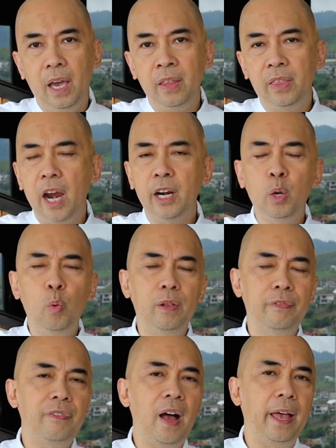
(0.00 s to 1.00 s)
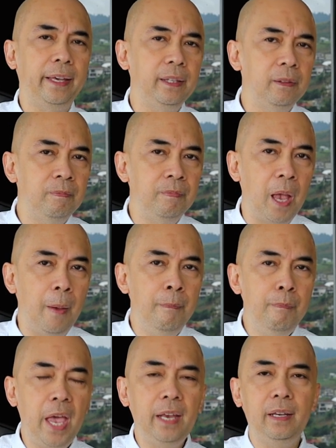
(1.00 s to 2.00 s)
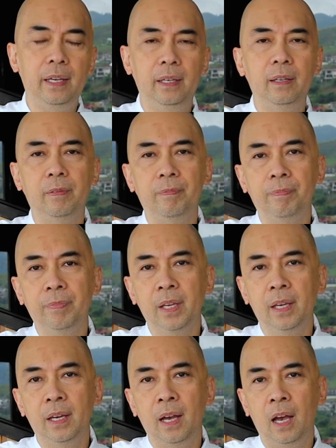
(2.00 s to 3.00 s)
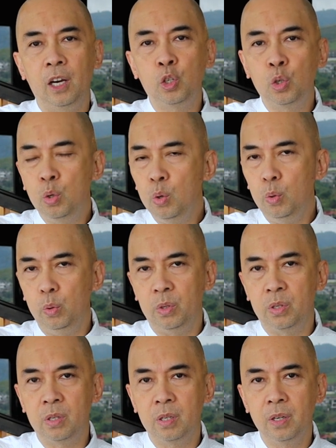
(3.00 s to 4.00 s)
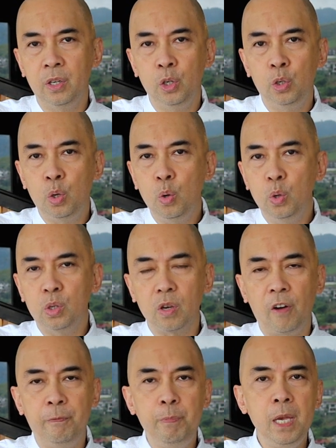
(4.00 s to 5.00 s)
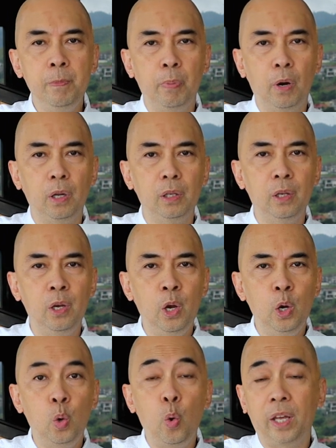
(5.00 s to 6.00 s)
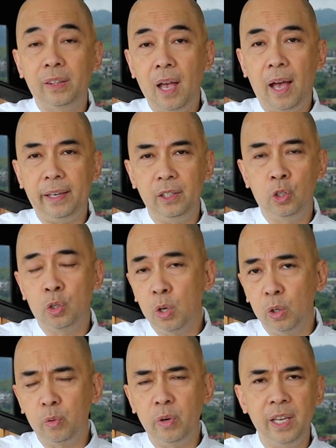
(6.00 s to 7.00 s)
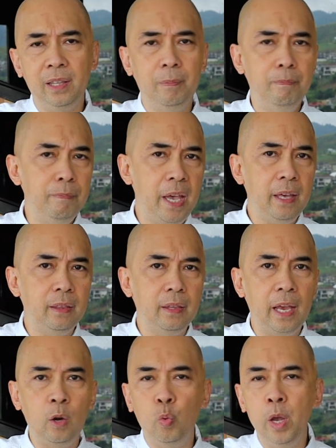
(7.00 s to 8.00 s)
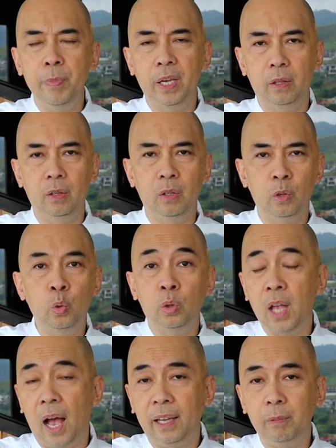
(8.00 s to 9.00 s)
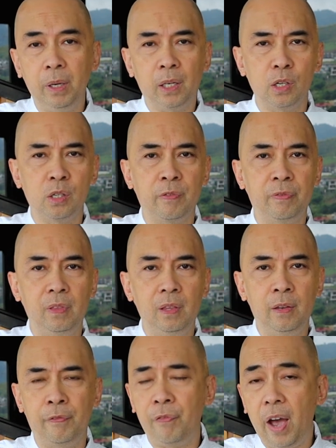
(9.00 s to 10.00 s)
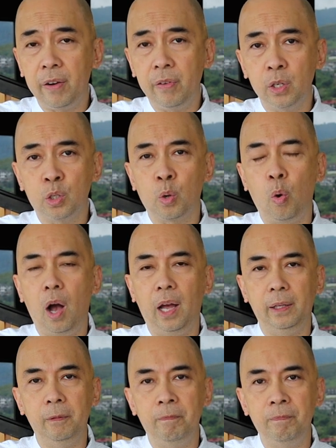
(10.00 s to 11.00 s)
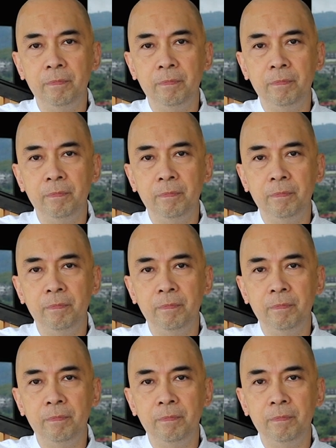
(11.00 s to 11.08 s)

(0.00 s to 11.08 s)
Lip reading: And there you will find many shoes of people who had died, children, men, and women who died because of the firing squad.